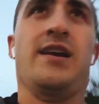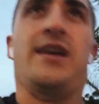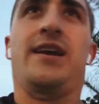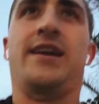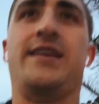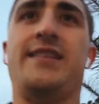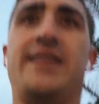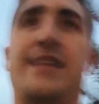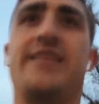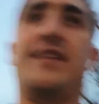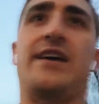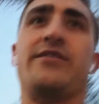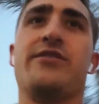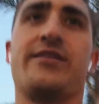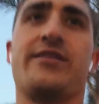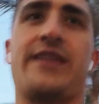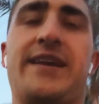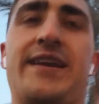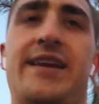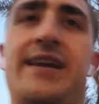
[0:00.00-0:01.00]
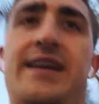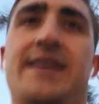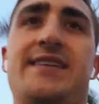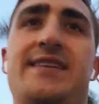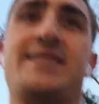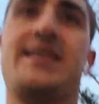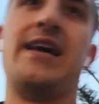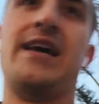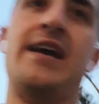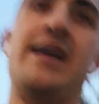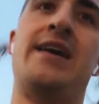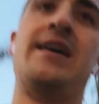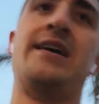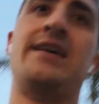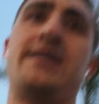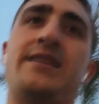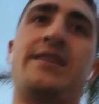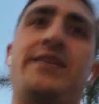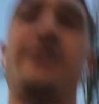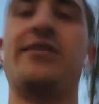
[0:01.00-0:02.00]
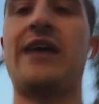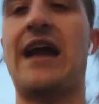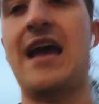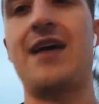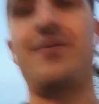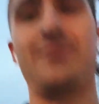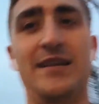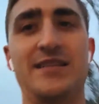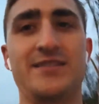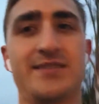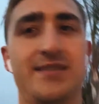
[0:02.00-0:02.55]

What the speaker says: And then the other thing is your habits.